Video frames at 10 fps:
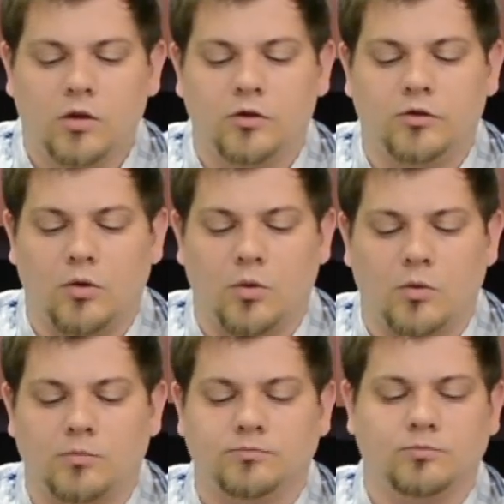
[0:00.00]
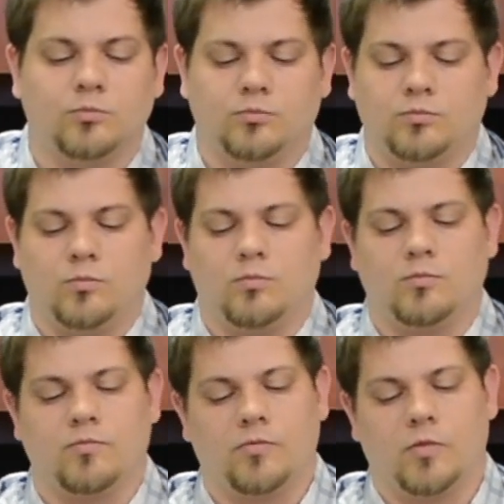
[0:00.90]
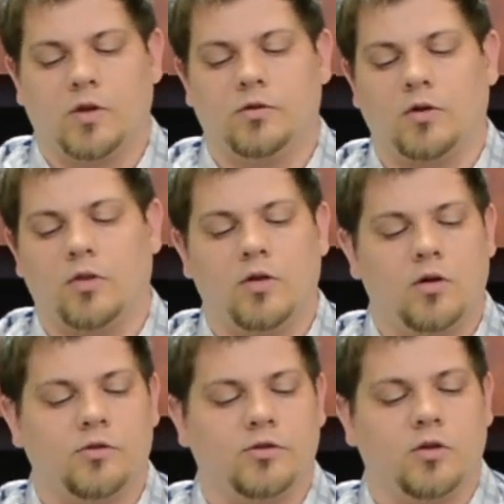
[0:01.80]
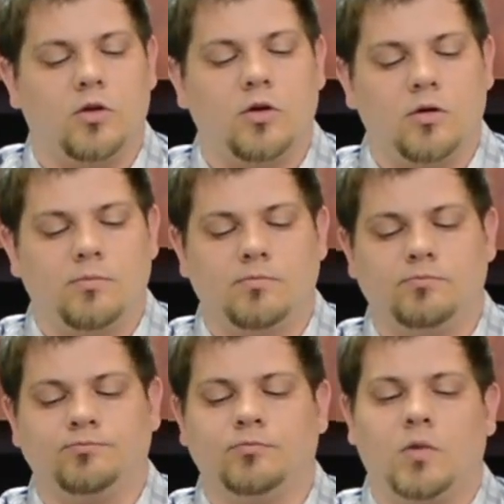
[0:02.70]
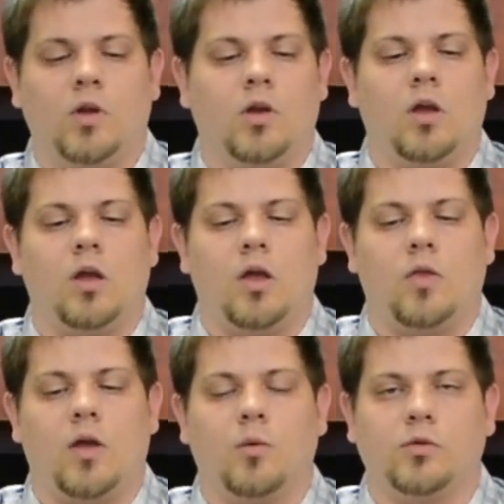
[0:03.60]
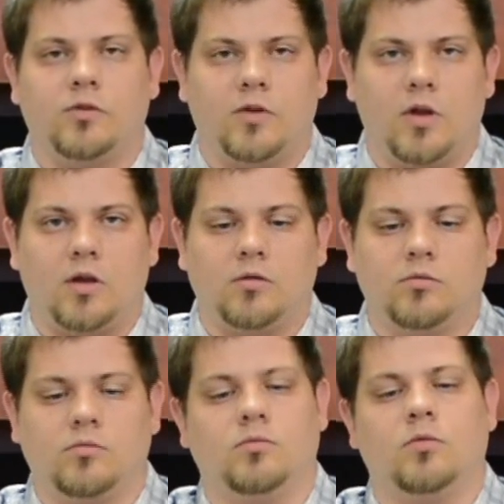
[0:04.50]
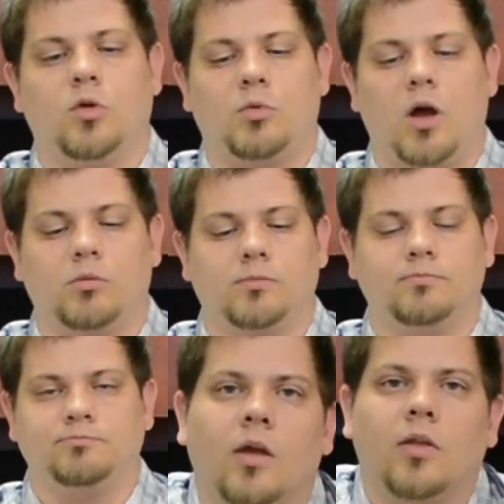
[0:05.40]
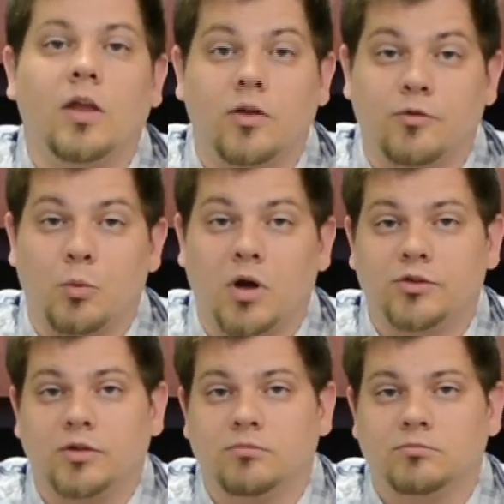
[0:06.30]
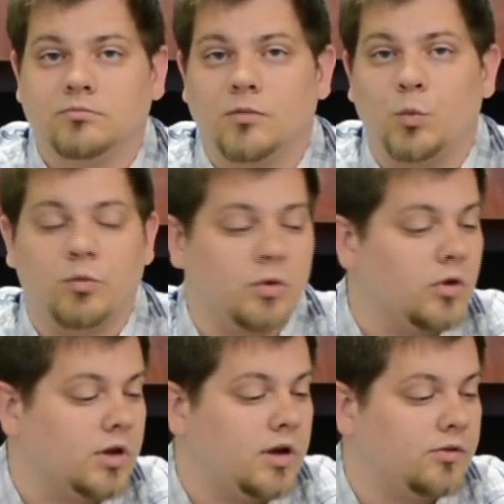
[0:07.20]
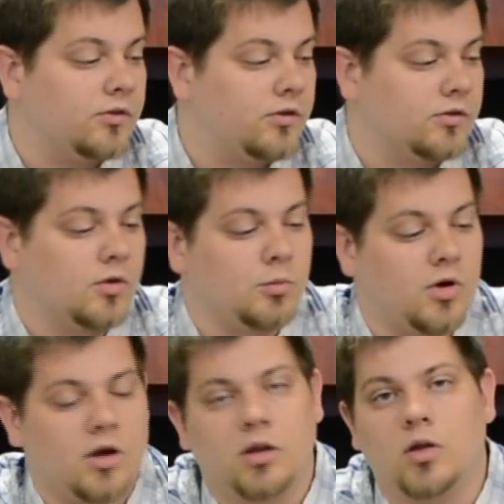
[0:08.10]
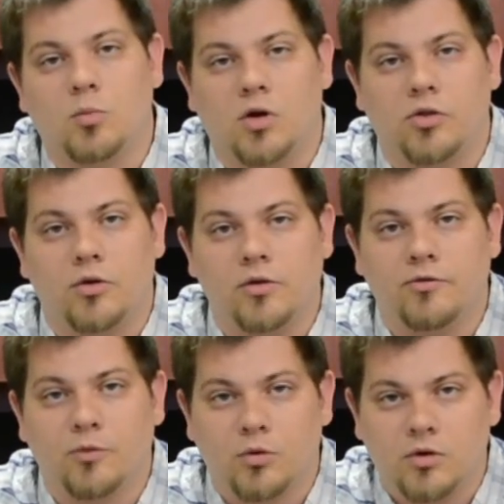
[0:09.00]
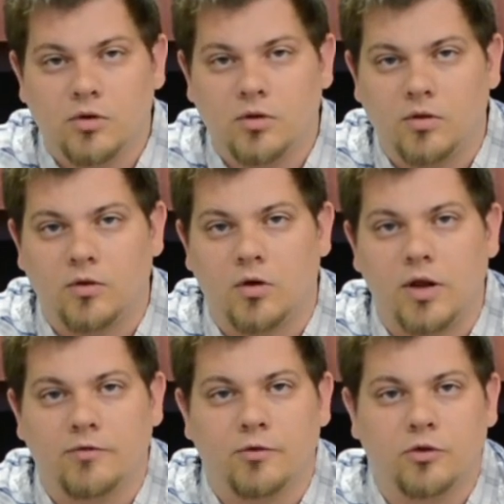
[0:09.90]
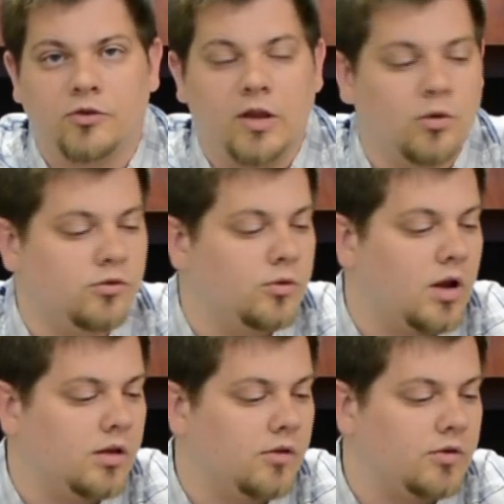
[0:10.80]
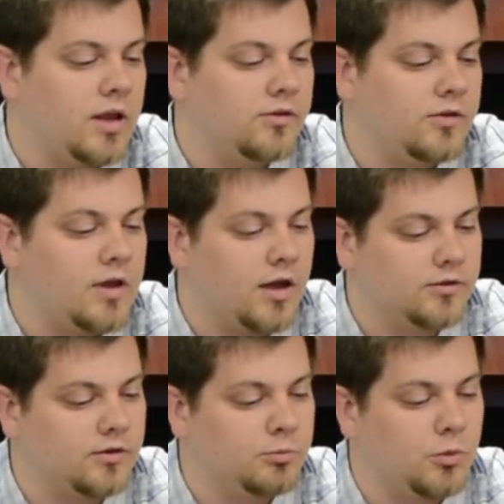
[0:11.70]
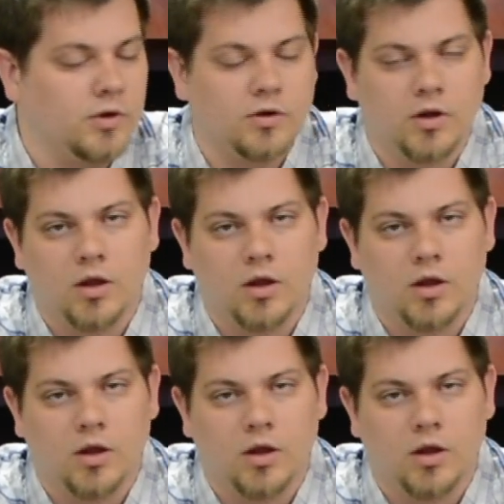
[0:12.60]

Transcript: So it's on there, secure, and that would stay no problem. Thank you for watching. We've been looking at the Cisco Meraki MR34, their first 802.11ac access point.